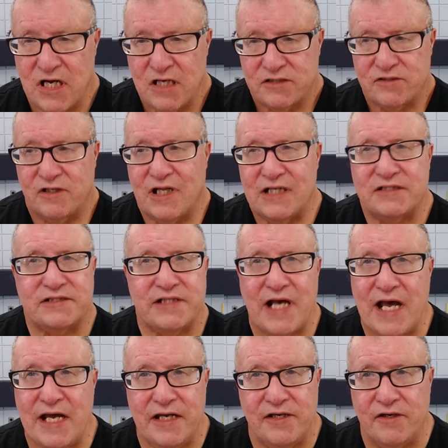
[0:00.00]
So let's
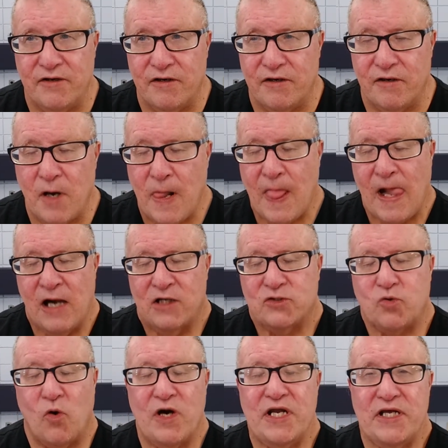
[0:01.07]
say you're
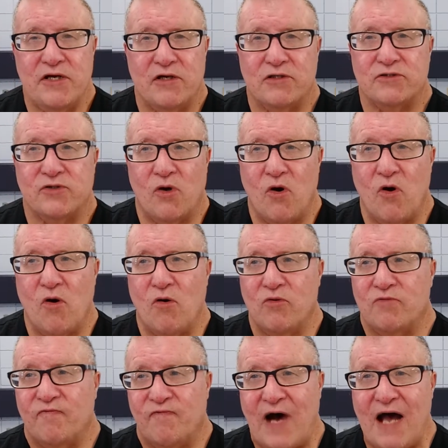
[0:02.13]
20 years
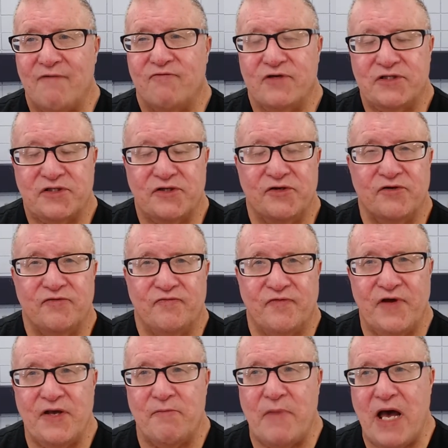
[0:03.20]
old, 5'2",
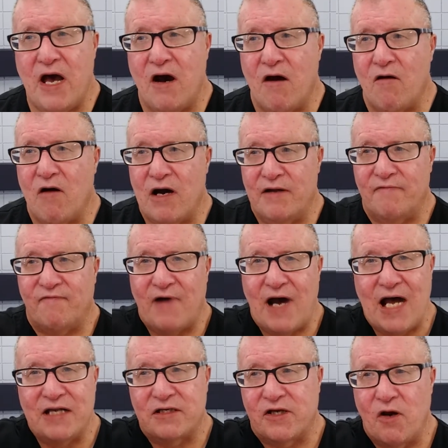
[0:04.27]
female, and if
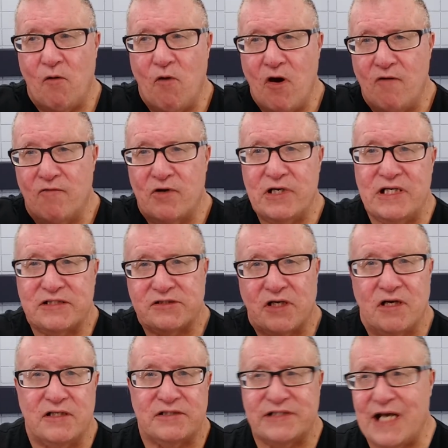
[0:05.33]
I go over, it's
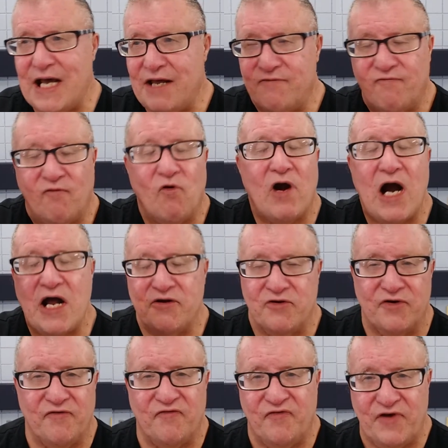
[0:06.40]
going to say
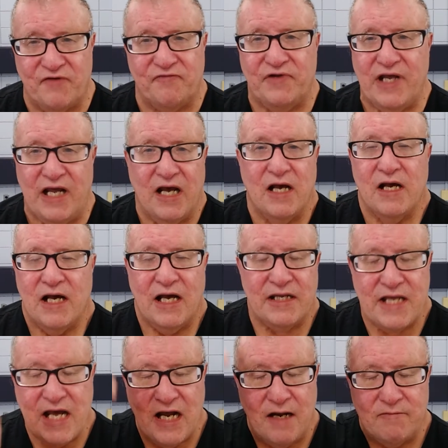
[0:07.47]
450.
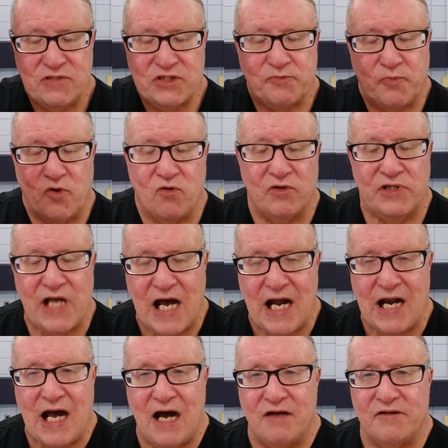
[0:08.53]
Again, I'm just pulling that
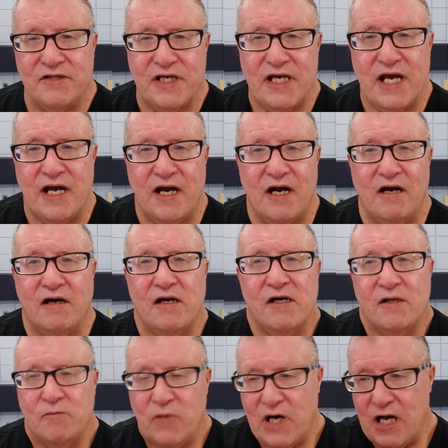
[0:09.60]
out of the air,
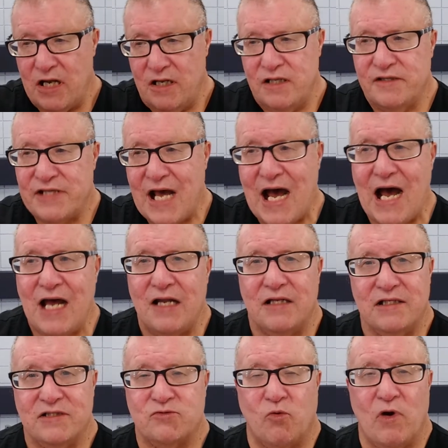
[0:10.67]
but that
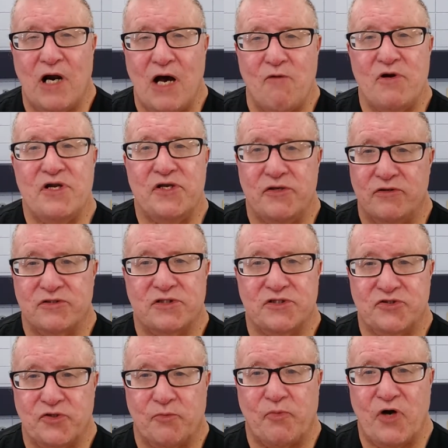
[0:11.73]
is what I would use
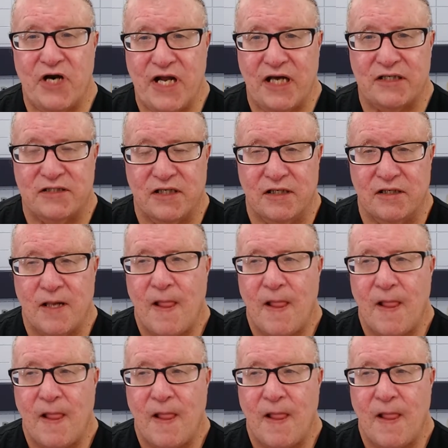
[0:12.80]
as your predicted.